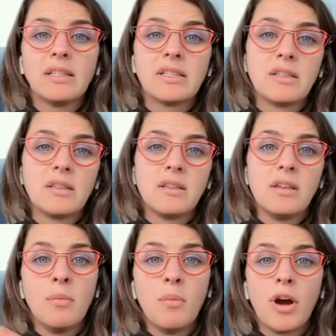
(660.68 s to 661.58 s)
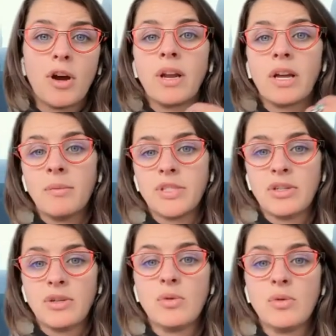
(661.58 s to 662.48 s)
hits the mark when it comes
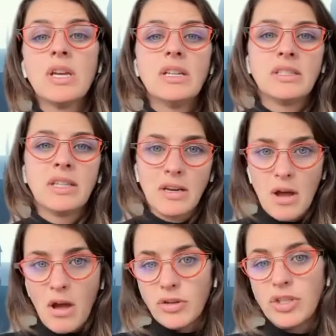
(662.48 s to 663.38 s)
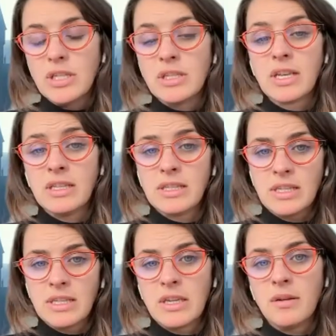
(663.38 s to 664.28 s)
to technologies and
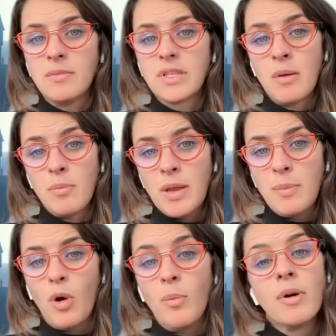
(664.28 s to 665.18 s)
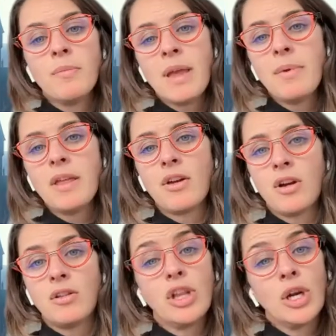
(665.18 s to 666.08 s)
systems and people, but maybe
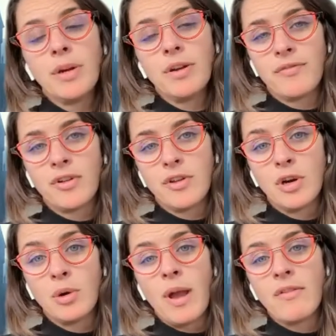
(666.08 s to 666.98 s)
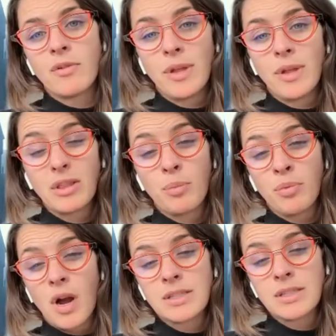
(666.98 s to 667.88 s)
they're a little bit further away from like the
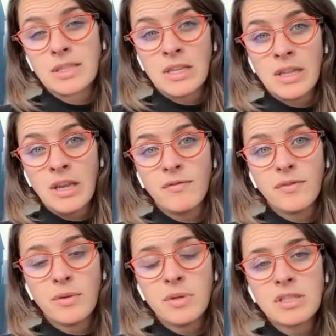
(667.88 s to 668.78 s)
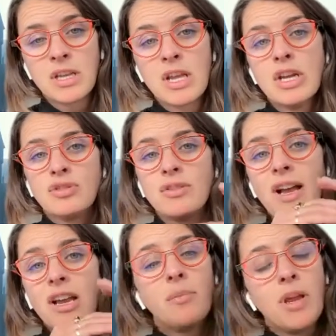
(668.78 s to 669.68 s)
process and the influence. So
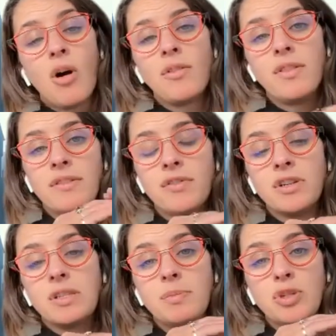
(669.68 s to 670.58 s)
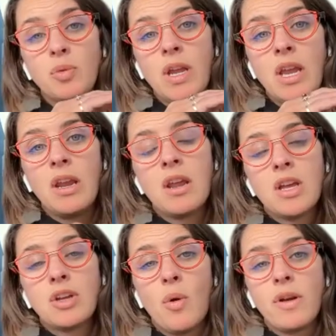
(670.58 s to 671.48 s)
that can be all the difference between
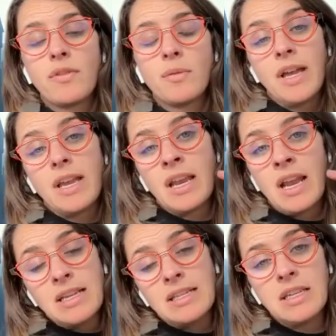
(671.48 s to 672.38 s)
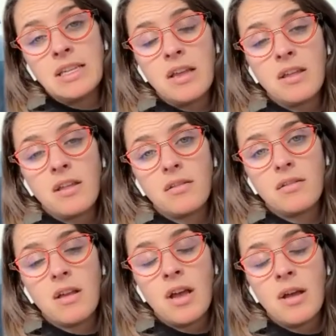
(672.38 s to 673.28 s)
going from like an IC
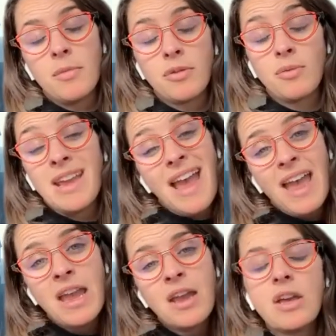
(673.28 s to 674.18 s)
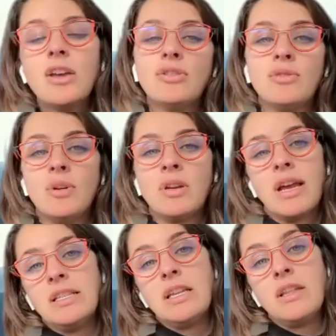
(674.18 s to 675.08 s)
um, 3A to an
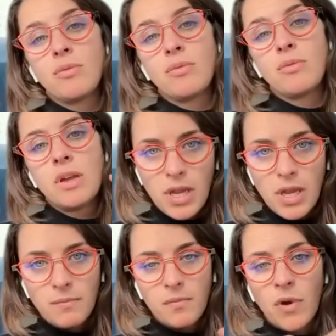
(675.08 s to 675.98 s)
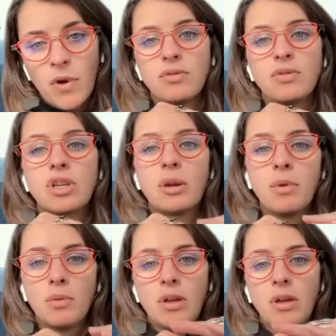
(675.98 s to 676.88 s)
IC 3B right? So it's going
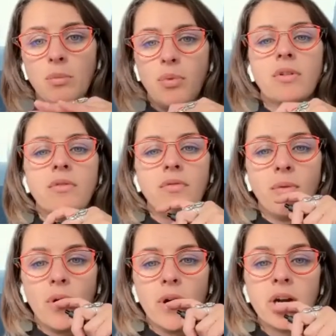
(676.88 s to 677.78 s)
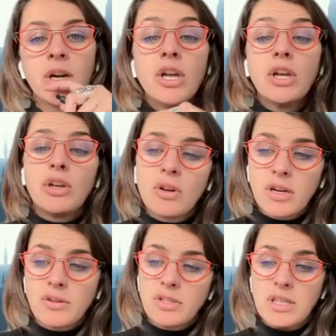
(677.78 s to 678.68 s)
to be really important for you
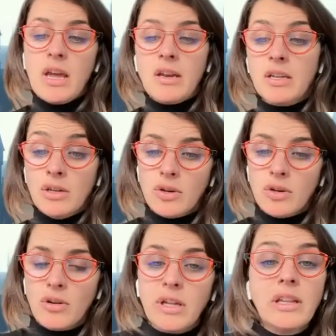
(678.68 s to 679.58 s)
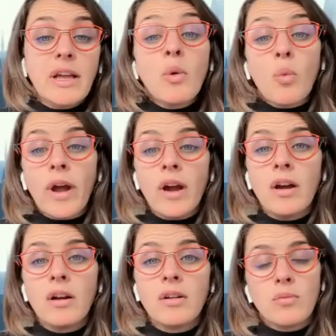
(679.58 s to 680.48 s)
to understand internally, like
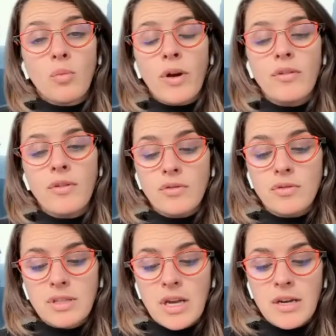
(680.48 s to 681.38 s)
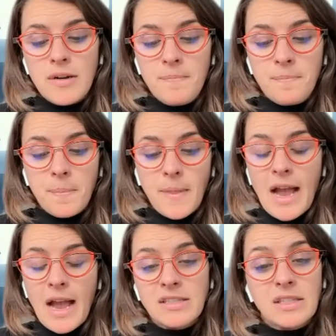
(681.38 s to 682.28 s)
where where those um,
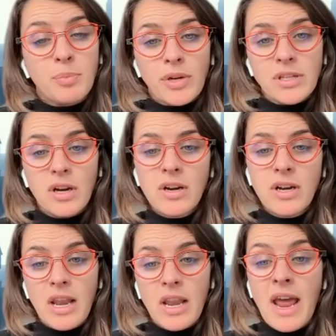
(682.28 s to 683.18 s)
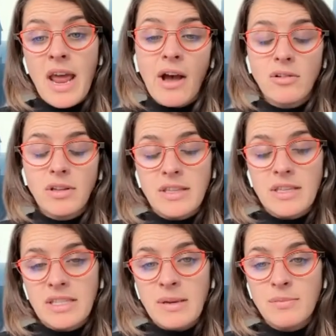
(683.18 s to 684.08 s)
access points are and how like
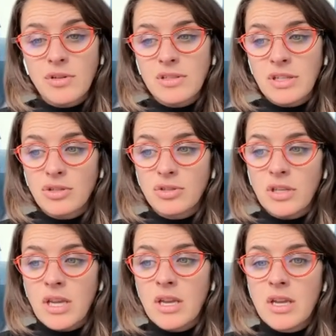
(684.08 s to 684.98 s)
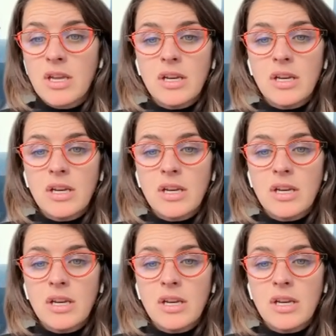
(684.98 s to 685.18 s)
these teams are essentially